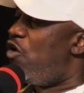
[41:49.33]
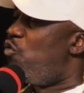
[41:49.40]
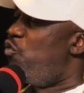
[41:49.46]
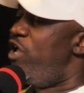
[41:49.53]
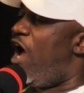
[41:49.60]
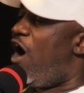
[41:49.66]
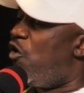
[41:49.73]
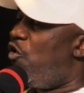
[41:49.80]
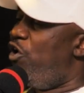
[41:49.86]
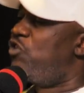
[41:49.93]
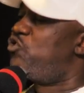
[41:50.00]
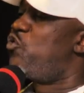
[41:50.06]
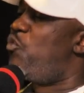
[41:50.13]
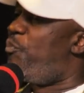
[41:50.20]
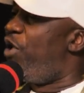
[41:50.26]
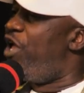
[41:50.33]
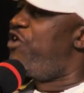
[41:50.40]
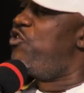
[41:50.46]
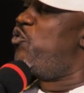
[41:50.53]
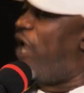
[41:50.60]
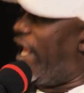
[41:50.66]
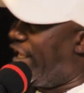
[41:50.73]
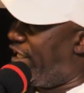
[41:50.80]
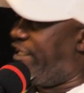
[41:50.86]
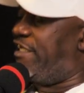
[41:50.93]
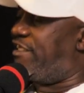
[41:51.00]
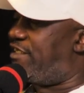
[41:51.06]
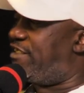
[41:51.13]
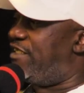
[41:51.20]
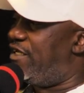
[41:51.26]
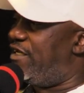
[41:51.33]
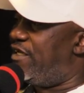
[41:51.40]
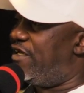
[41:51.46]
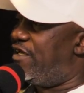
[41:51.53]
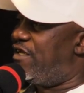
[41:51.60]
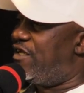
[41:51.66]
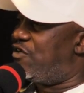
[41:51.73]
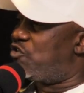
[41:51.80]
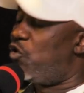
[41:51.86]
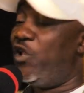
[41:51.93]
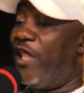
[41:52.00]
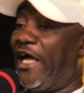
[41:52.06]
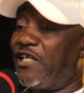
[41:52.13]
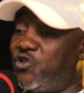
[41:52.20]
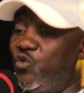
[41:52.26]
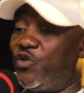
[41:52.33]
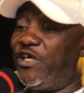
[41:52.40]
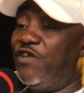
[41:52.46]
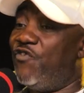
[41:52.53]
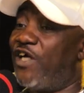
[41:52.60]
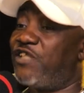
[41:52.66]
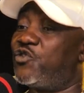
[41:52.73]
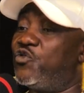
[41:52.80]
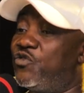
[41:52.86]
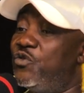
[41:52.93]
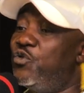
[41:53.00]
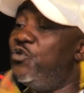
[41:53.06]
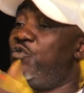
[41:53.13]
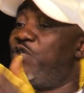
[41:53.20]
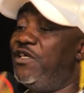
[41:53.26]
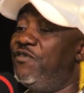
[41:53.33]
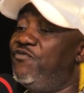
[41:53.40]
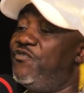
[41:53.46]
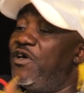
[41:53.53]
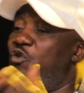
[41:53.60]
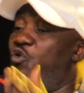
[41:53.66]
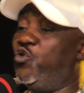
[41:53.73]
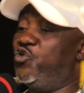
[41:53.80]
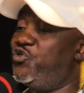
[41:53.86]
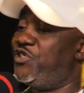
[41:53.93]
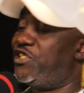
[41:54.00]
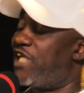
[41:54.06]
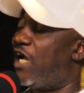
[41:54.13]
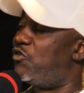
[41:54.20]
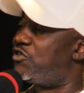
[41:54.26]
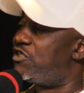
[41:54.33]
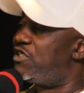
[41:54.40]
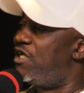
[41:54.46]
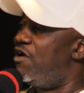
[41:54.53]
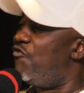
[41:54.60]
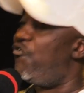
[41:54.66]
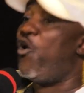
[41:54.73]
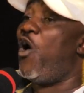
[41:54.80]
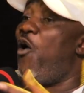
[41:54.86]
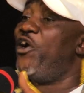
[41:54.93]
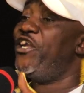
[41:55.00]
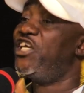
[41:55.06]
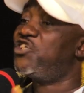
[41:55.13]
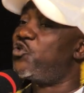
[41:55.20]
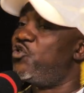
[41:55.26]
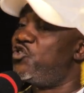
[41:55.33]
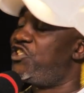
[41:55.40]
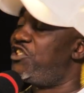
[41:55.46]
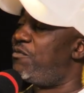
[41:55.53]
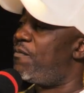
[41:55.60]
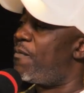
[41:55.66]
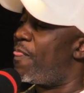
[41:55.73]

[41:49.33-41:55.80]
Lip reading: We are going to pay you like this so that you give good results for our national team.